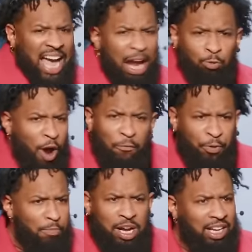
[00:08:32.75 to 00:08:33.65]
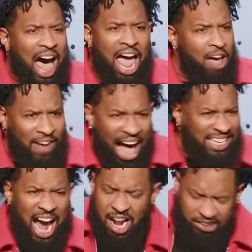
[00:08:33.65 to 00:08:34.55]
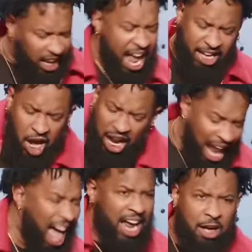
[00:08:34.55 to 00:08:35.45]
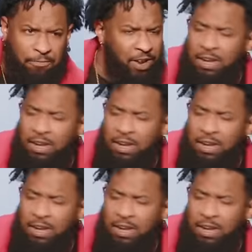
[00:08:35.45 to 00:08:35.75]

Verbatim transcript: can't run from Goliath. I gotta take Goliath.